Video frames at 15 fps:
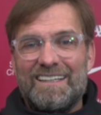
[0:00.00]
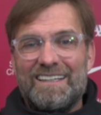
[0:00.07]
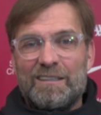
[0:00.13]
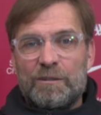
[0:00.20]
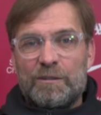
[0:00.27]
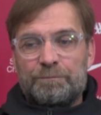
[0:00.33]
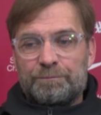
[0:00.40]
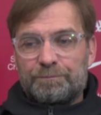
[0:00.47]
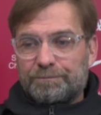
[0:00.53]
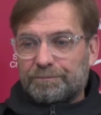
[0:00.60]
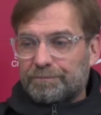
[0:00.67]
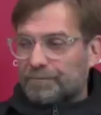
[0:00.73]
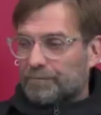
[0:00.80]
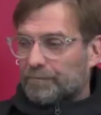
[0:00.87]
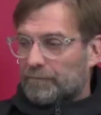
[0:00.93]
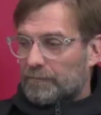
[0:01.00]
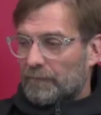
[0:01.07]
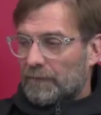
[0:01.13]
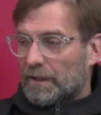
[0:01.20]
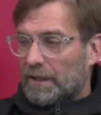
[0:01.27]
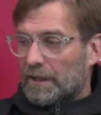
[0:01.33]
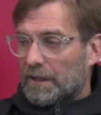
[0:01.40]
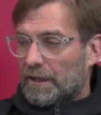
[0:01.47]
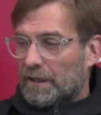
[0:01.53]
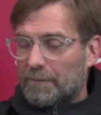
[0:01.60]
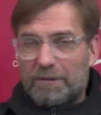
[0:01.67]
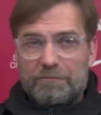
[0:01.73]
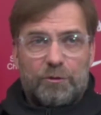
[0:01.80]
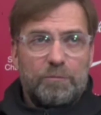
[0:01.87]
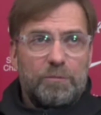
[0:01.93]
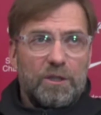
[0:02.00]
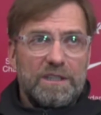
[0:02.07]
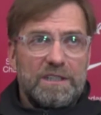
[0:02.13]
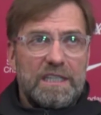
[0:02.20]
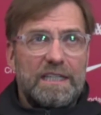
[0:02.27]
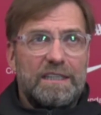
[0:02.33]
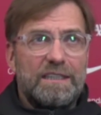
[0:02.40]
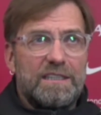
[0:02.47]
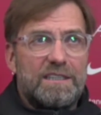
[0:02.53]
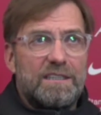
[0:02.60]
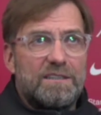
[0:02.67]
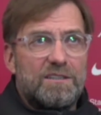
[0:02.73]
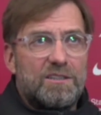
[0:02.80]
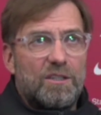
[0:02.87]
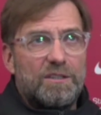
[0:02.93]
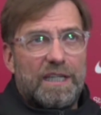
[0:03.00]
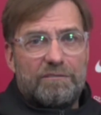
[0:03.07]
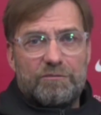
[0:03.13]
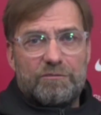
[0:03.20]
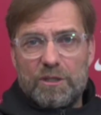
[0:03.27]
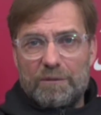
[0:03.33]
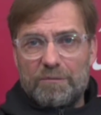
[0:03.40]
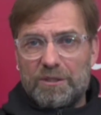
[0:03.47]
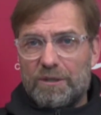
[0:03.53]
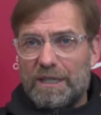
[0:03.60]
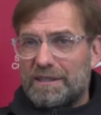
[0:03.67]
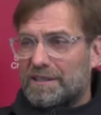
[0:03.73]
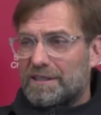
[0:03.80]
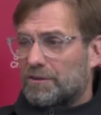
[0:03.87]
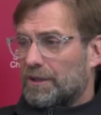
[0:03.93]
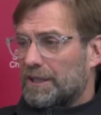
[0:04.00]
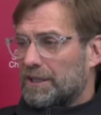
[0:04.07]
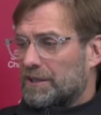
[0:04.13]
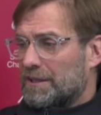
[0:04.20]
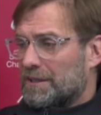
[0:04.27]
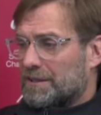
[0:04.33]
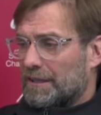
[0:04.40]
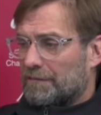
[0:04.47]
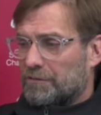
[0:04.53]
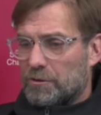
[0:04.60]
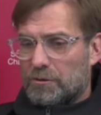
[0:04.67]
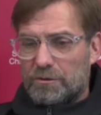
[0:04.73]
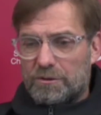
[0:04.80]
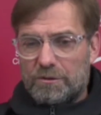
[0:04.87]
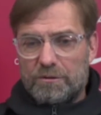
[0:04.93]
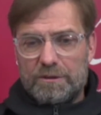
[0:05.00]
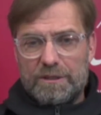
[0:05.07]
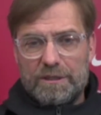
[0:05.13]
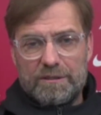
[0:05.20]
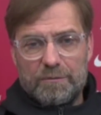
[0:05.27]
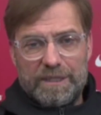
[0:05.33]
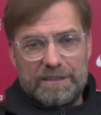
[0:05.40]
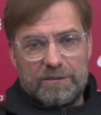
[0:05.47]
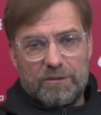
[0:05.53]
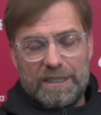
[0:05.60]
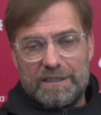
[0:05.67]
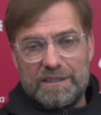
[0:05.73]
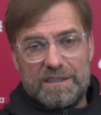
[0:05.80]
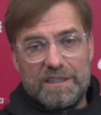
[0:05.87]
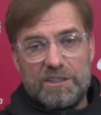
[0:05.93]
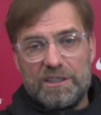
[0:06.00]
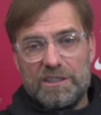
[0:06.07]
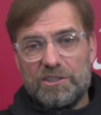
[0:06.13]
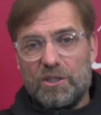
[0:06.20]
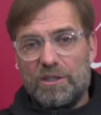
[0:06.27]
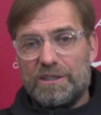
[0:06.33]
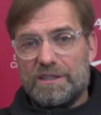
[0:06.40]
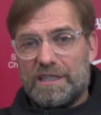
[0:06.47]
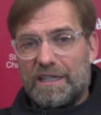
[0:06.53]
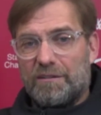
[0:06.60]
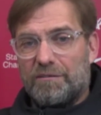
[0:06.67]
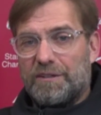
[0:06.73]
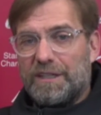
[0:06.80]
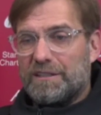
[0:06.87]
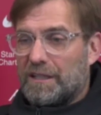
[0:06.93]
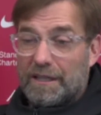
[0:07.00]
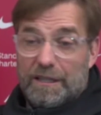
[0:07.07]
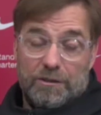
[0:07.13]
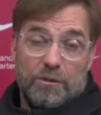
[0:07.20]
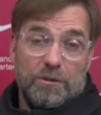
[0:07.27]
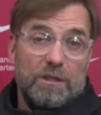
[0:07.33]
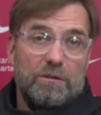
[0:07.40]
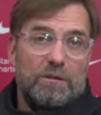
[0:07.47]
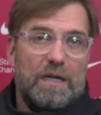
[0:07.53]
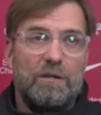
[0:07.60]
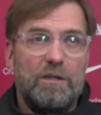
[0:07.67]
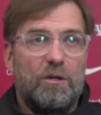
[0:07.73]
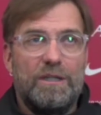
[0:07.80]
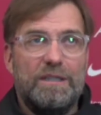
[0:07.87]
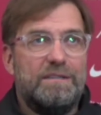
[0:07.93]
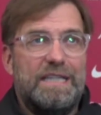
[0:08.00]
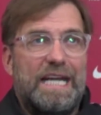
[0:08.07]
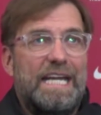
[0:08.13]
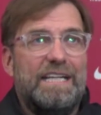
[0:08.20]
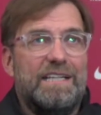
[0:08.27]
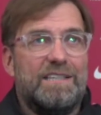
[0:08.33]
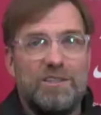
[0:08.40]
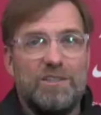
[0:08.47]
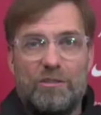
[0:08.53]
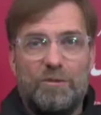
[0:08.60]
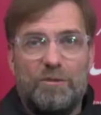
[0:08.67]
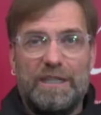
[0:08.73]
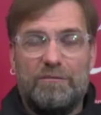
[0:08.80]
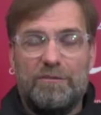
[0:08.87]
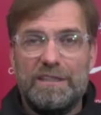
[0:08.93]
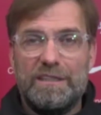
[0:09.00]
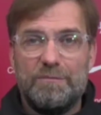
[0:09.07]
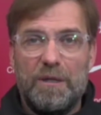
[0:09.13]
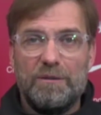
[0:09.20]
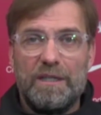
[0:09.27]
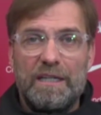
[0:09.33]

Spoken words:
Yeah, but football is like this. So you have to come in the right situations. You have to make the right decisions, all these kind of things. And I don't know how long it takes or whatever. It's about